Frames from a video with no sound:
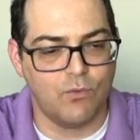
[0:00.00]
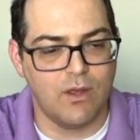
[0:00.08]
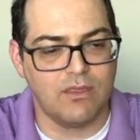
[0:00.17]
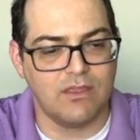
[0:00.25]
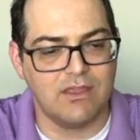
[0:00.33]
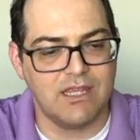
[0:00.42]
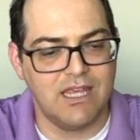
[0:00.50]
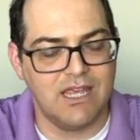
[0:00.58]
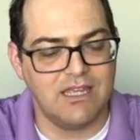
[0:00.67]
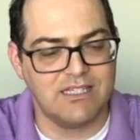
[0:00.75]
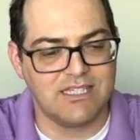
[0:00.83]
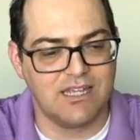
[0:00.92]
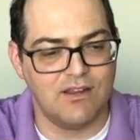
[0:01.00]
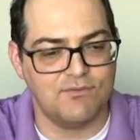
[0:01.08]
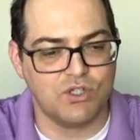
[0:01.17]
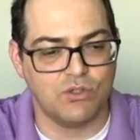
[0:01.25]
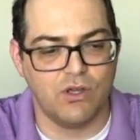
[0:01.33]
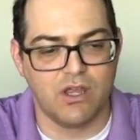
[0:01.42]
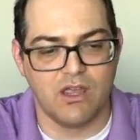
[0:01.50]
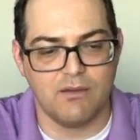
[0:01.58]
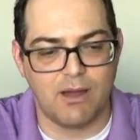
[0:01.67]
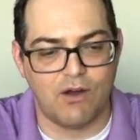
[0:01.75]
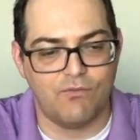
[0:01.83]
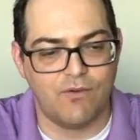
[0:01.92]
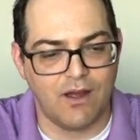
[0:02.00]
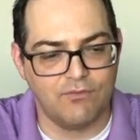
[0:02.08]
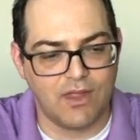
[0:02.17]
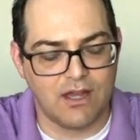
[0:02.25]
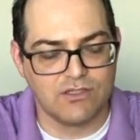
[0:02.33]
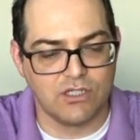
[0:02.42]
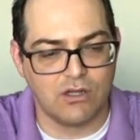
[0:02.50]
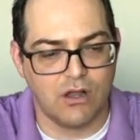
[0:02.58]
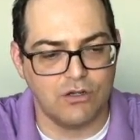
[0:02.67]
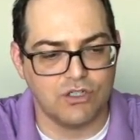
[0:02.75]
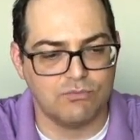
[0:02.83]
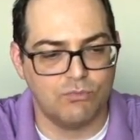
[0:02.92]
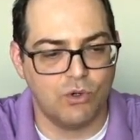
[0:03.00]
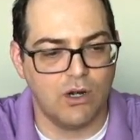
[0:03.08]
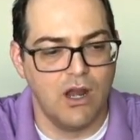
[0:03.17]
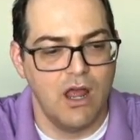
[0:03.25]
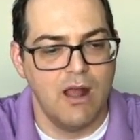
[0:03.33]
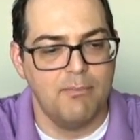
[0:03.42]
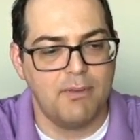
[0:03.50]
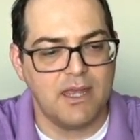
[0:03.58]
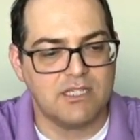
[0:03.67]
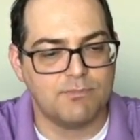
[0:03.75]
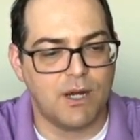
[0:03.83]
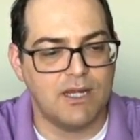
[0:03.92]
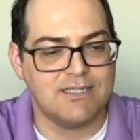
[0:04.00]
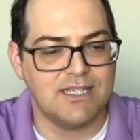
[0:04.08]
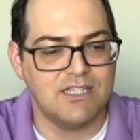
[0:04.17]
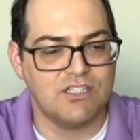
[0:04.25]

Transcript: With the incentives, you're looking about $5,000 more. Base price